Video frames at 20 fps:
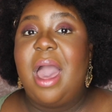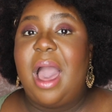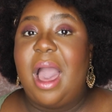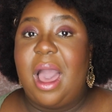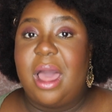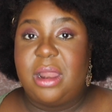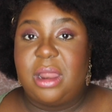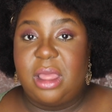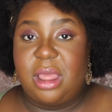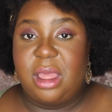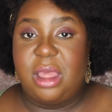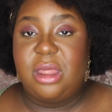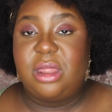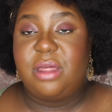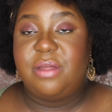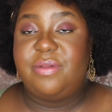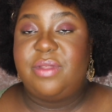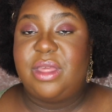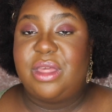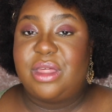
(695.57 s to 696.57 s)
out of each
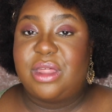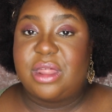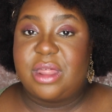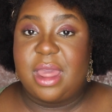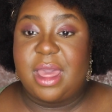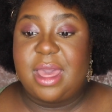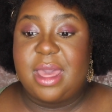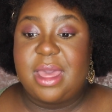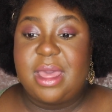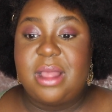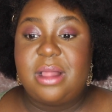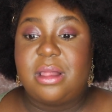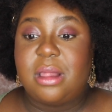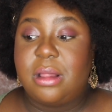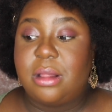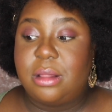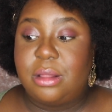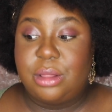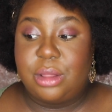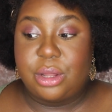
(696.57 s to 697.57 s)
of these shades,
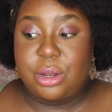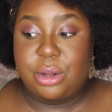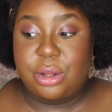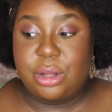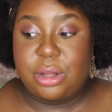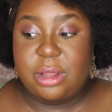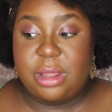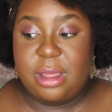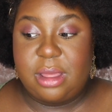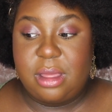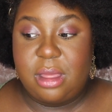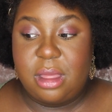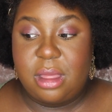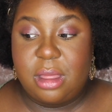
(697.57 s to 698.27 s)
literally,